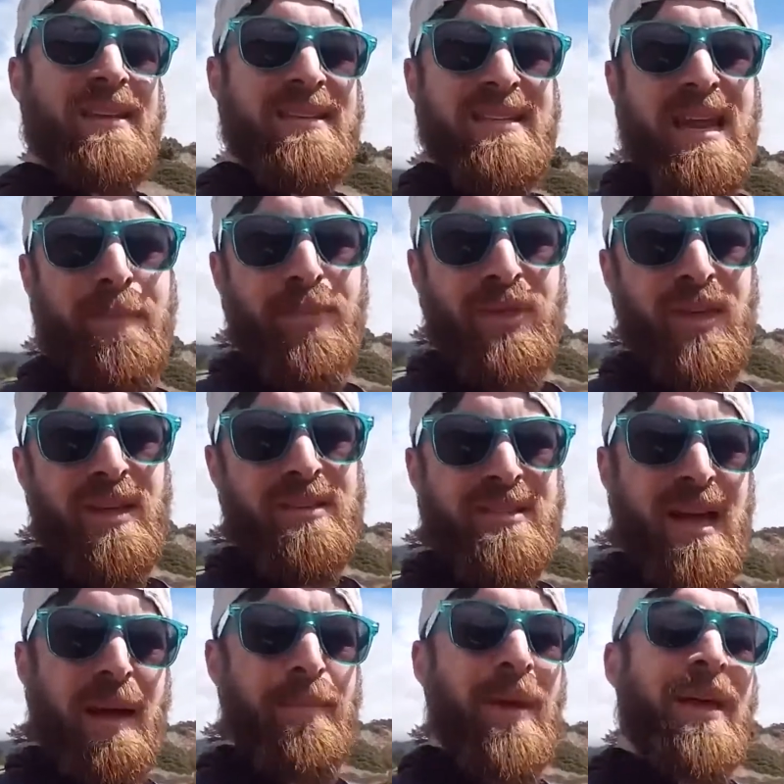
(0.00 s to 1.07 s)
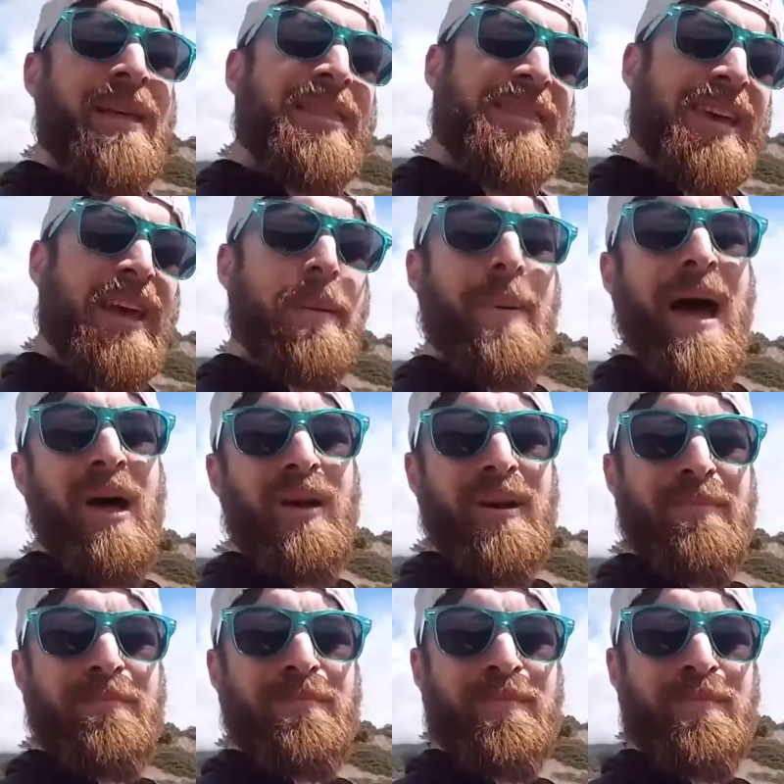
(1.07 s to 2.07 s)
to step things up? Think about it